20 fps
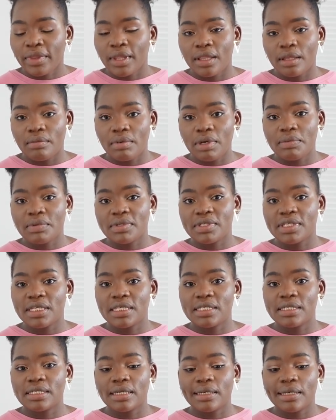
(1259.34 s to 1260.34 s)
the Bible
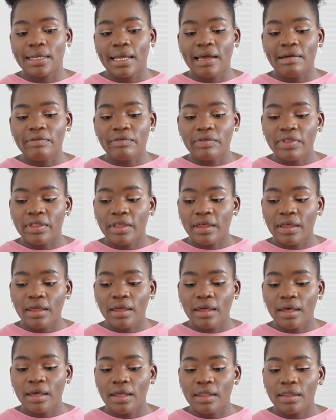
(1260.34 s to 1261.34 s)
says that
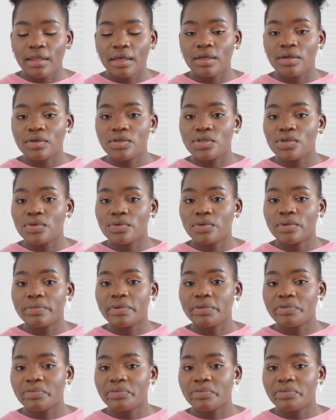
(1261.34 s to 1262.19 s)
everything that you do will be